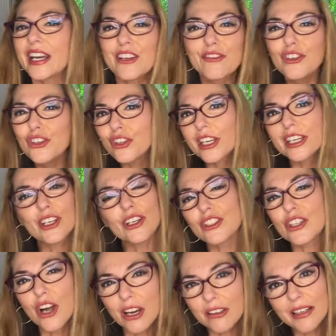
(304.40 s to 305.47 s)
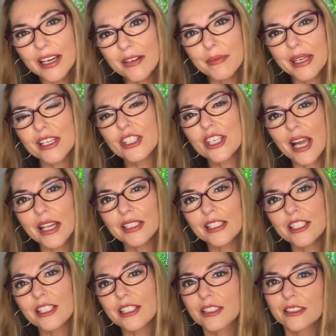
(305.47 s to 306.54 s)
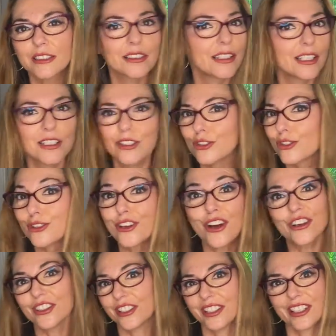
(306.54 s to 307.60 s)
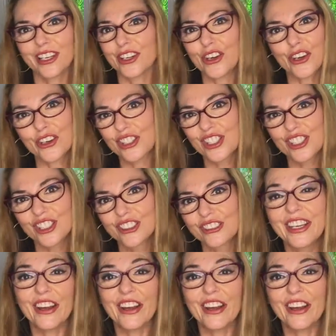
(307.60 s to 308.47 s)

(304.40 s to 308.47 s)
if you cannot tolerate being challenged, then do not get a coach.